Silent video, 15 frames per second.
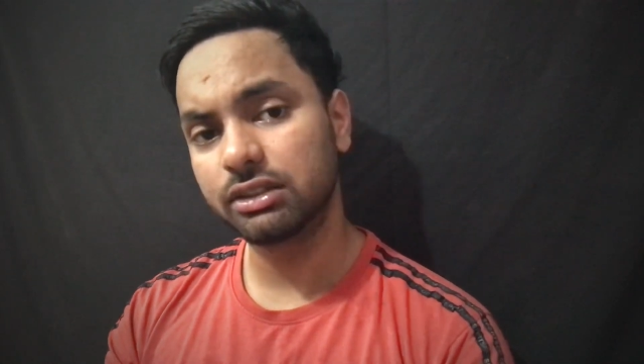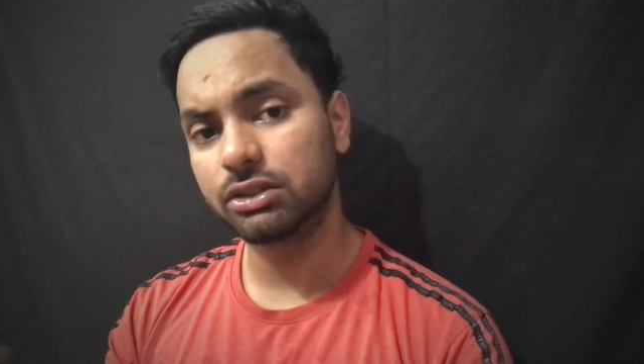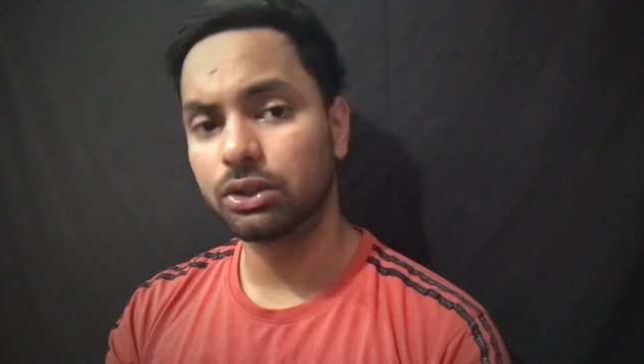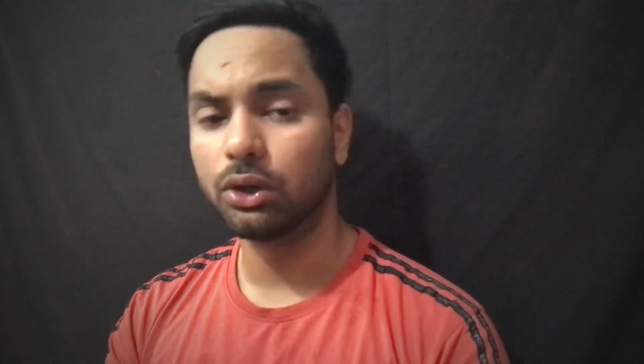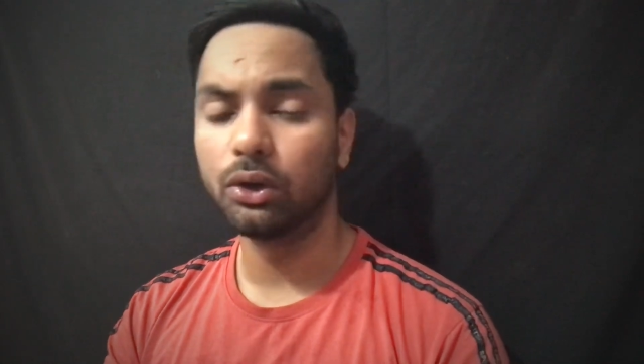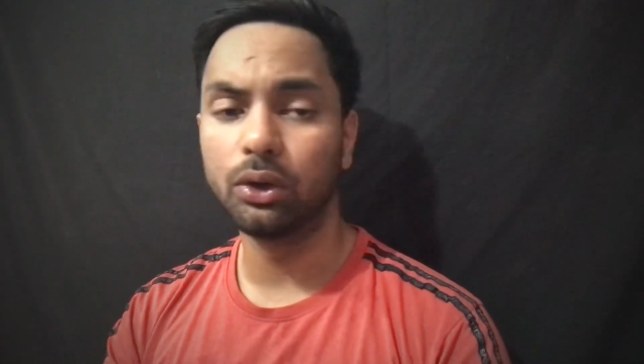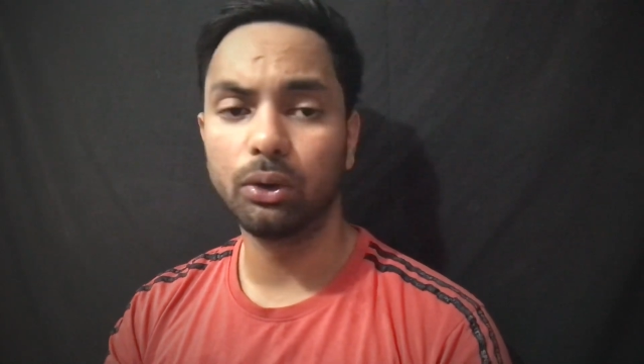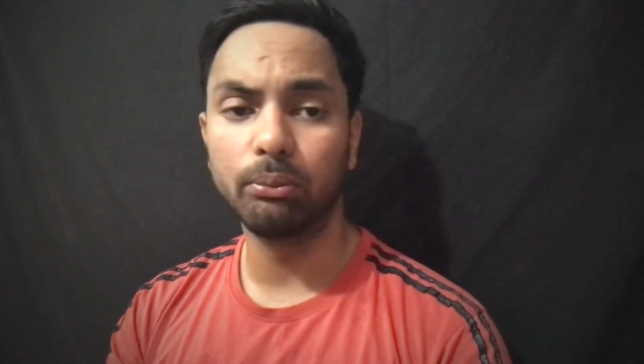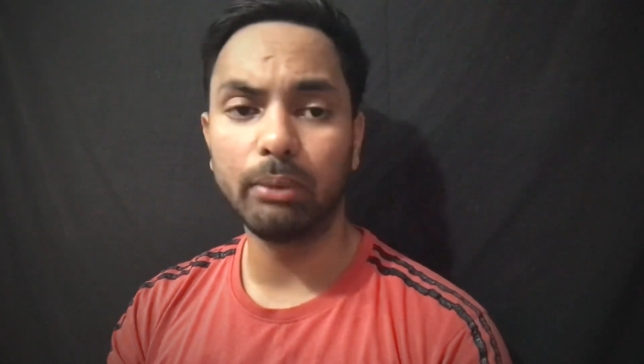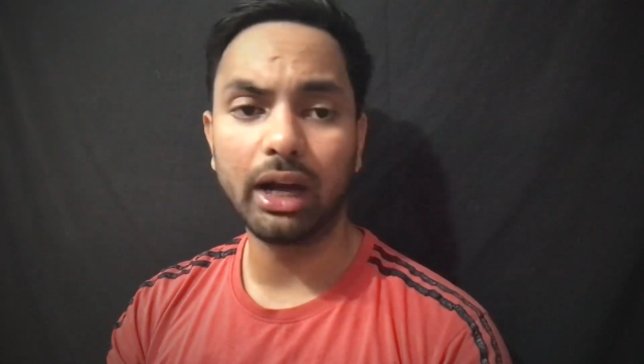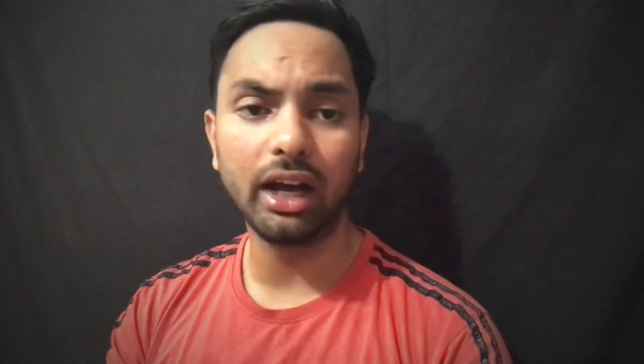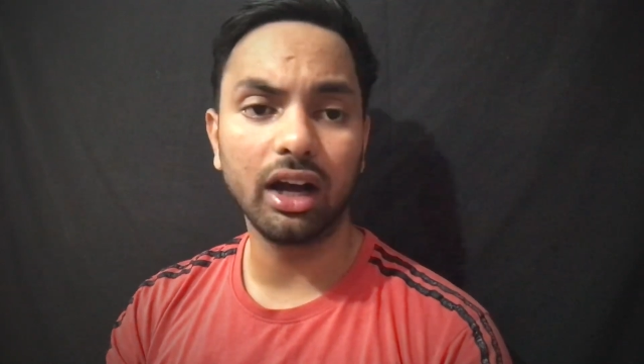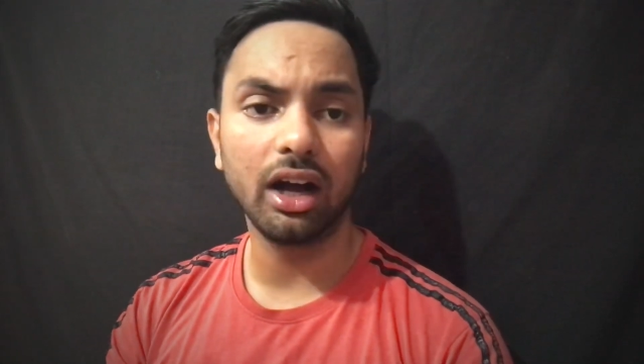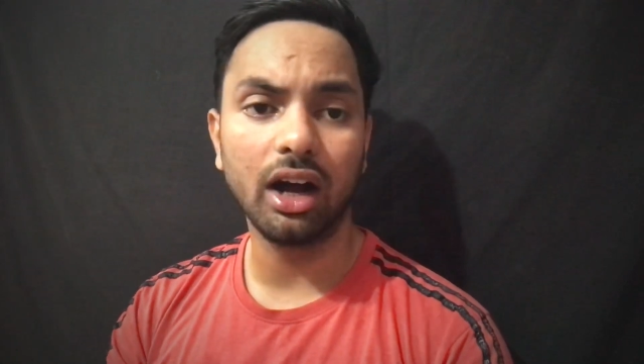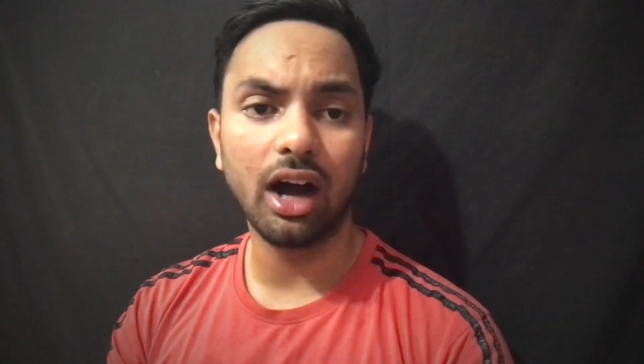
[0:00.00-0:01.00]
So
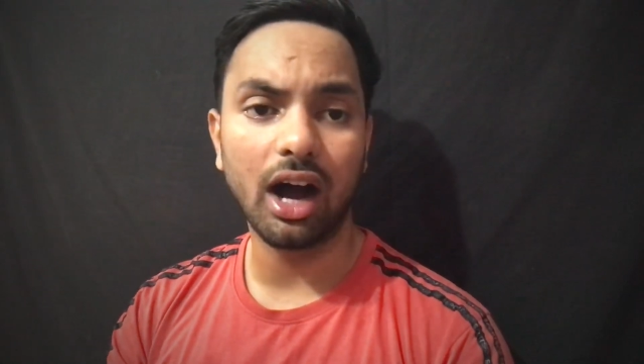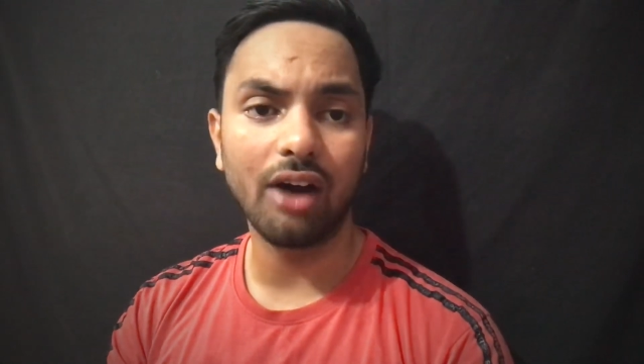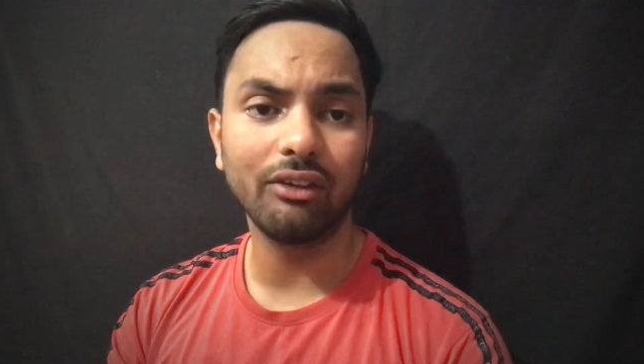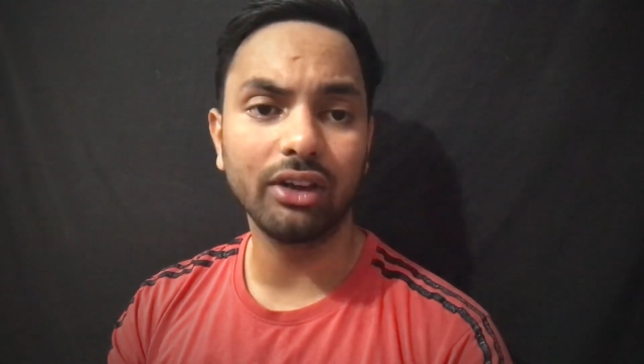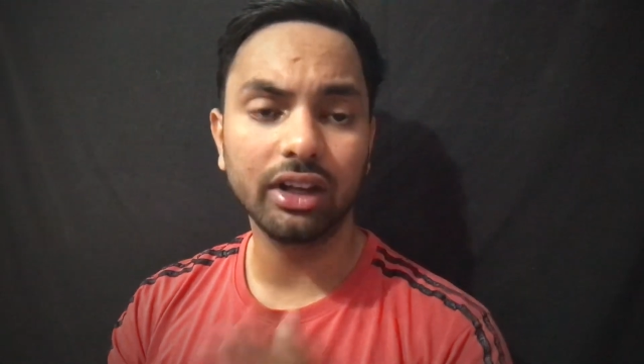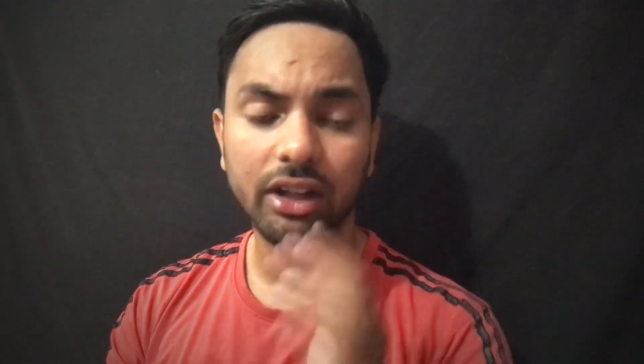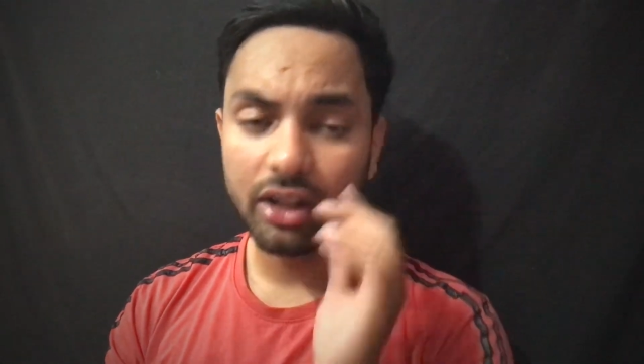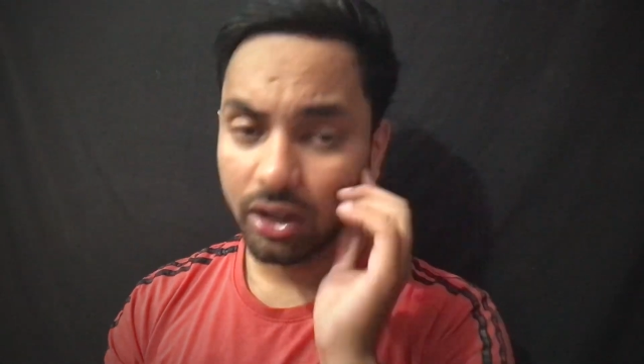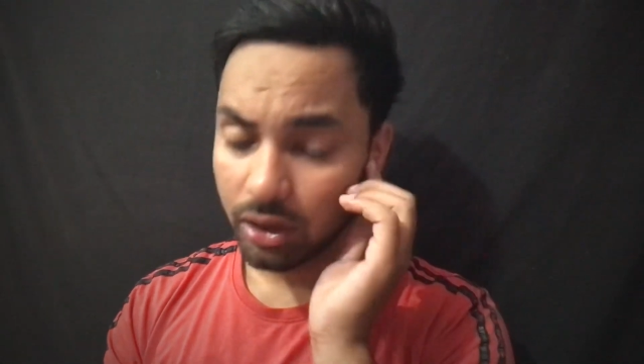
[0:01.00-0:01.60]
our